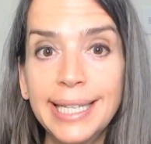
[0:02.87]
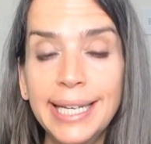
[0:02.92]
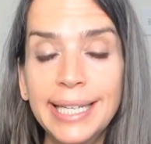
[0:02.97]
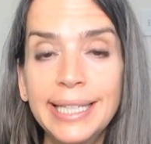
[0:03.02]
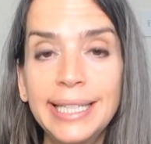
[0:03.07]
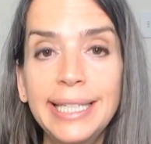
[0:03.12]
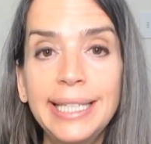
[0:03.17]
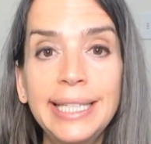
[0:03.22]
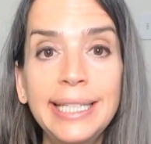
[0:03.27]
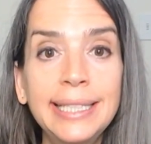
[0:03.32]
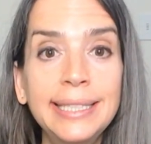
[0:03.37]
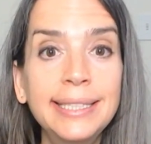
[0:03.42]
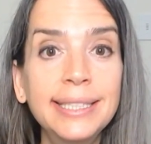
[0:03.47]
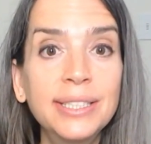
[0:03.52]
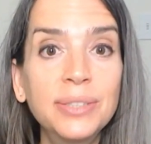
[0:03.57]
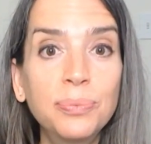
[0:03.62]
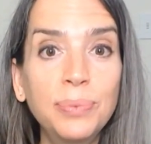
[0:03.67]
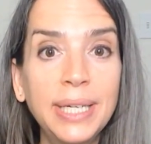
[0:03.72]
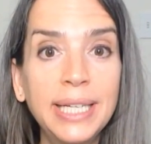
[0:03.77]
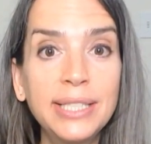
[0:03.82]
and the
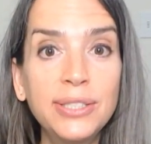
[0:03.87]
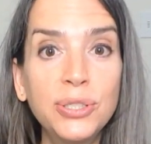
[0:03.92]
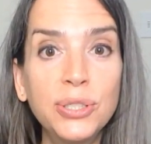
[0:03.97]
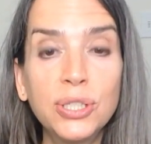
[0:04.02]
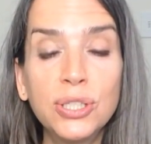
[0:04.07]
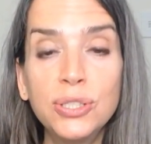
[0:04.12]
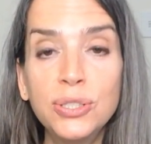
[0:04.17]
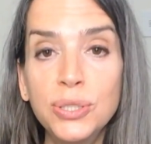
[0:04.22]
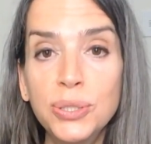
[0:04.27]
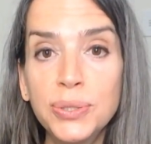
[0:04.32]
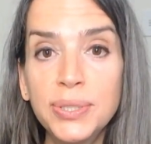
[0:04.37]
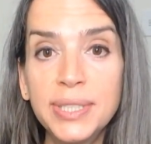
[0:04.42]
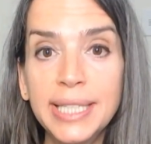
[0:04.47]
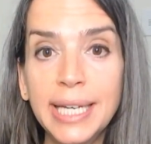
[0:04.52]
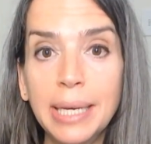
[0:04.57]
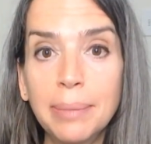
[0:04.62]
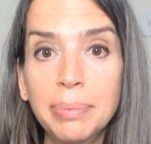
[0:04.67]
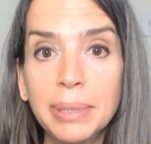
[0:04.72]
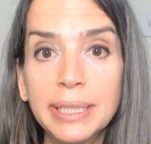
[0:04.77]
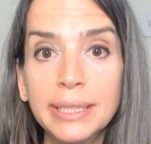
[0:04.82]
easiest ways you can use
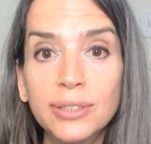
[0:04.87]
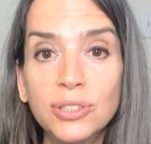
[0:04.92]
tapping